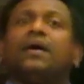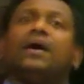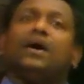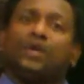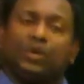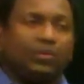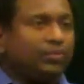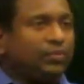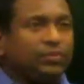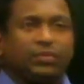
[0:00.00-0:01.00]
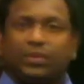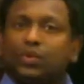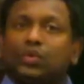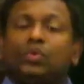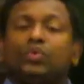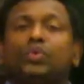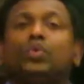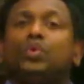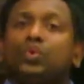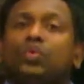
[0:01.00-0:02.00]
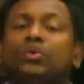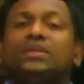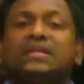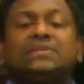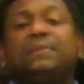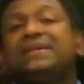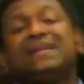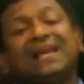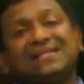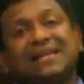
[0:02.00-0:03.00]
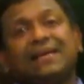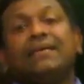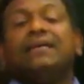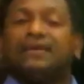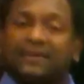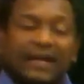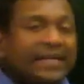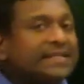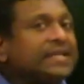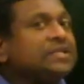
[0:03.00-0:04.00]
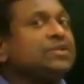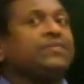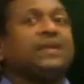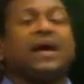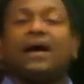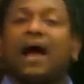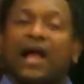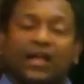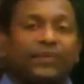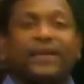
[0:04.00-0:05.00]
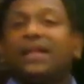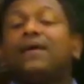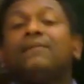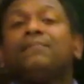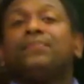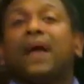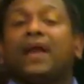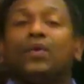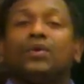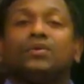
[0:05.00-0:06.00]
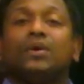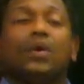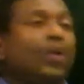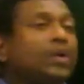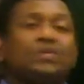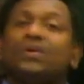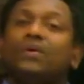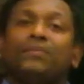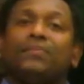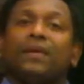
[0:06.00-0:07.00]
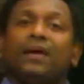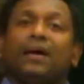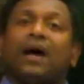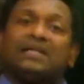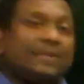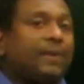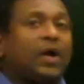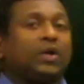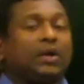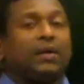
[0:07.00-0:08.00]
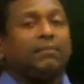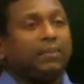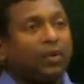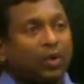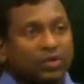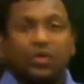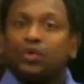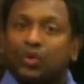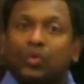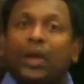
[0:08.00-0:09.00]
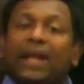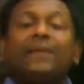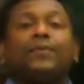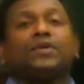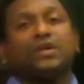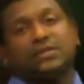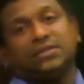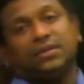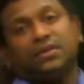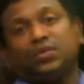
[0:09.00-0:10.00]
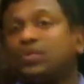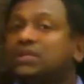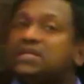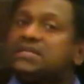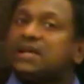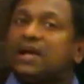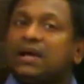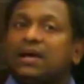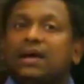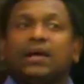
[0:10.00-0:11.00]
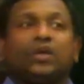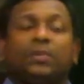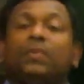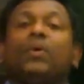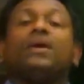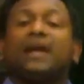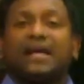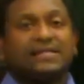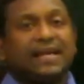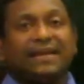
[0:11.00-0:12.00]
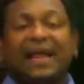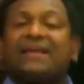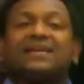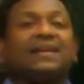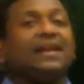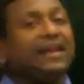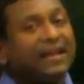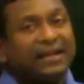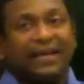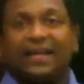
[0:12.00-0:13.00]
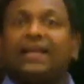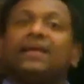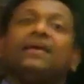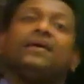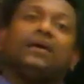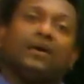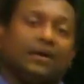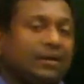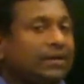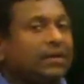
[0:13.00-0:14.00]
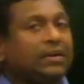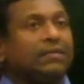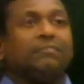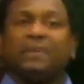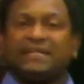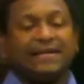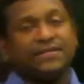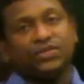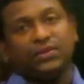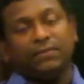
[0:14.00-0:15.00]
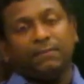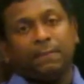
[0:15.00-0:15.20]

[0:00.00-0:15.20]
to do this mission as a renaissance of the Ayurveda, and also as a part also to do any projects through this to be worked as a national integrity missions.